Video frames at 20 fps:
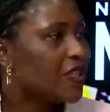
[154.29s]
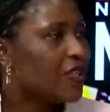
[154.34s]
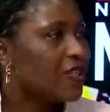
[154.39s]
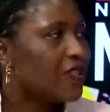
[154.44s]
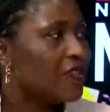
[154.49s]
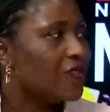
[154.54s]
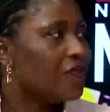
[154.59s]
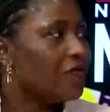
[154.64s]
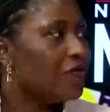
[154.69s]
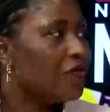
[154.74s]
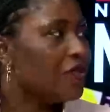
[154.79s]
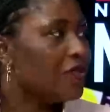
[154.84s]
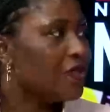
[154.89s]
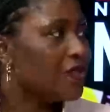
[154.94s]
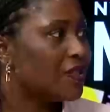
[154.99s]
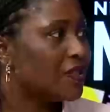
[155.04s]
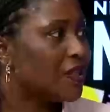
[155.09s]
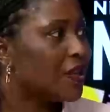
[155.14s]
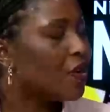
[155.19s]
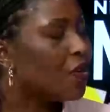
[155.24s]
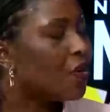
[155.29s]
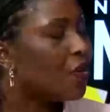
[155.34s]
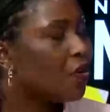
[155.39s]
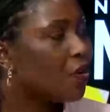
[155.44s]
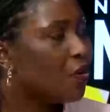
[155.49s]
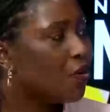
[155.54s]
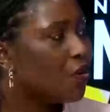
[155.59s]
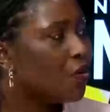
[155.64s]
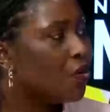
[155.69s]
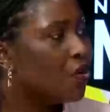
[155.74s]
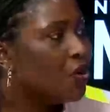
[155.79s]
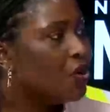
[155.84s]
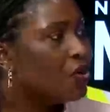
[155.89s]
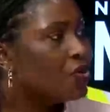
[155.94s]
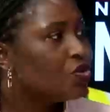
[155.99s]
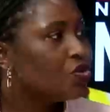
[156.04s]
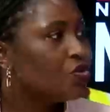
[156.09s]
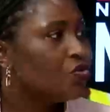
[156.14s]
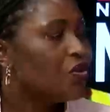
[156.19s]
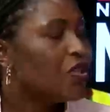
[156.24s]
it is a call
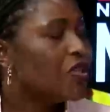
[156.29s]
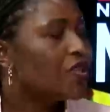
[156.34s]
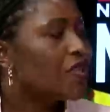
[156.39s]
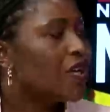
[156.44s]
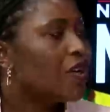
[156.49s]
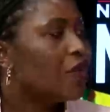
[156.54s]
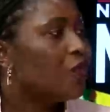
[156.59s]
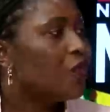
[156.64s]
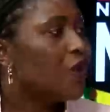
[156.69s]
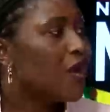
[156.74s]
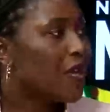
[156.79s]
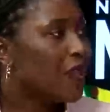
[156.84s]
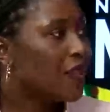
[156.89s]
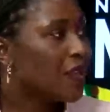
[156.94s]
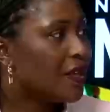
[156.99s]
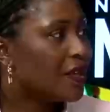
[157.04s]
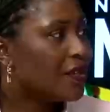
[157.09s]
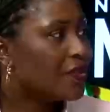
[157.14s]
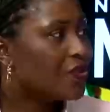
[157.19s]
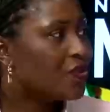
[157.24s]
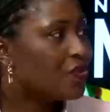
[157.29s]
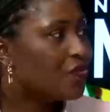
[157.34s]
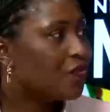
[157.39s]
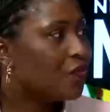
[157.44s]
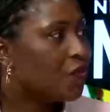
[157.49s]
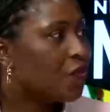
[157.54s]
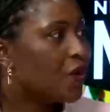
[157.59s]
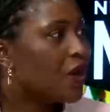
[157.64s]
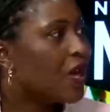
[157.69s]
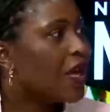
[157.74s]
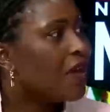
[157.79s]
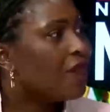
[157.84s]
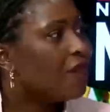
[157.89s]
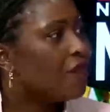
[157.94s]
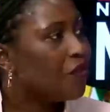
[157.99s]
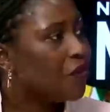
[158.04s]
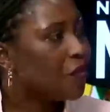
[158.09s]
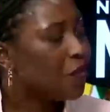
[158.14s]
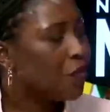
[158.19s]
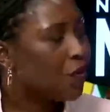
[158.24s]
to raise awareness for
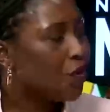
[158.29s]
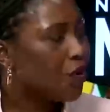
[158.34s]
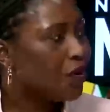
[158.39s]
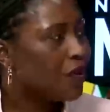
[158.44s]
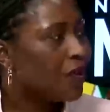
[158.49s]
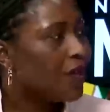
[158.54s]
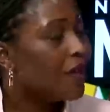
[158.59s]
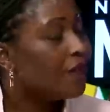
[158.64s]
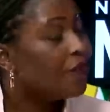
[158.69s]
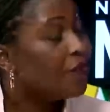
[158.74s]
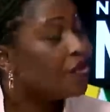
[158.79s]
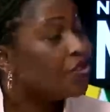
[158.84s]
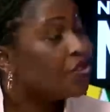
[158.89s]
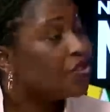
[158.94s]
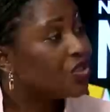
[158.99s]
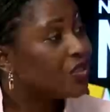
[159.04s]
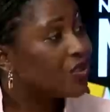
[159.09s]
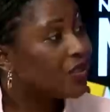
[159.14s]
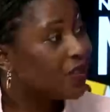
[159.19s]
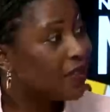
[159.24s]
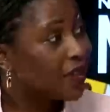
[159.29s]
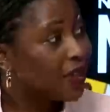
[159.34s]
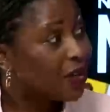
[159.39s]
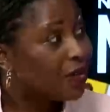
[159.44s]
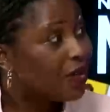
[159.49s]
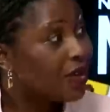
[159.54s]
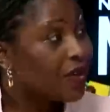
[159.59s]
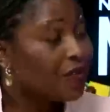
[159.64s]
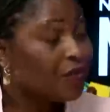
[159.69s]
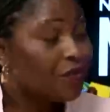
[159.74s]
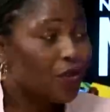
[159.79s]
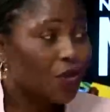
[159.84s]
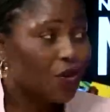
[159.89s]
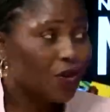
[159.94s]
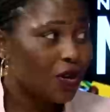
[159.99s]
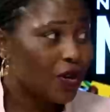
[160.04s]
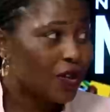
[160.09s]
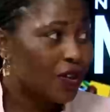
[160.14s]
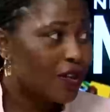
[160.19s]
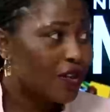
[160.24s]
everyone, every girl and
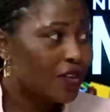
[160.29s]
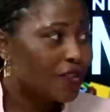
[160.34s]
boy.